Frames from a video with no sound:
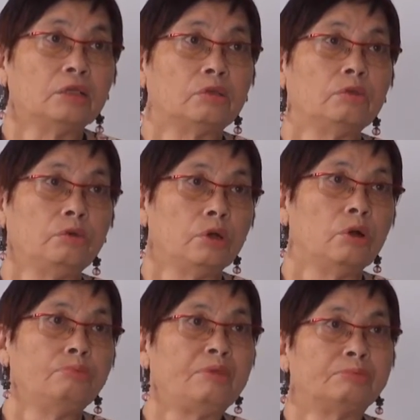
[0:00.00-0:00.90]
to
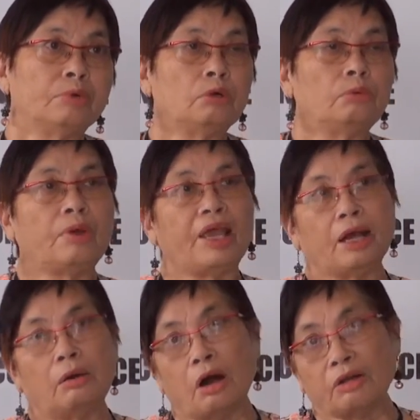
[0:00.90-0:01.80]
know people
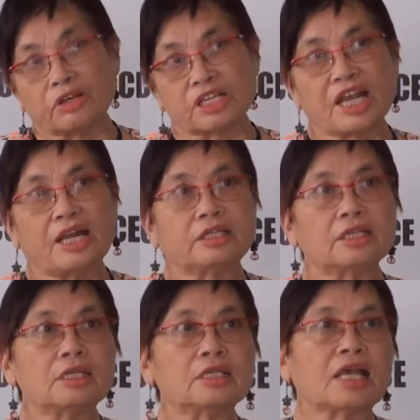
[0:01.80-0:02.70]
where are the
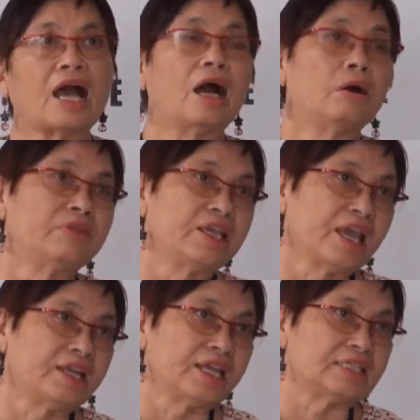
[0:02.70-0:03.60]
shelters, how they
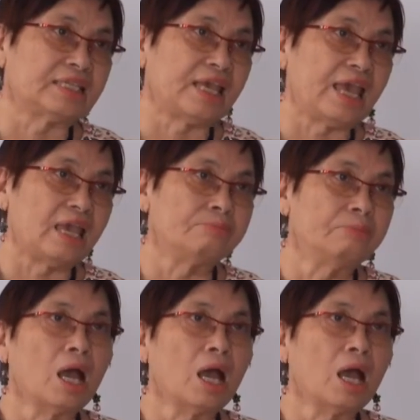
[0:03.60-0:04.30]
can escape,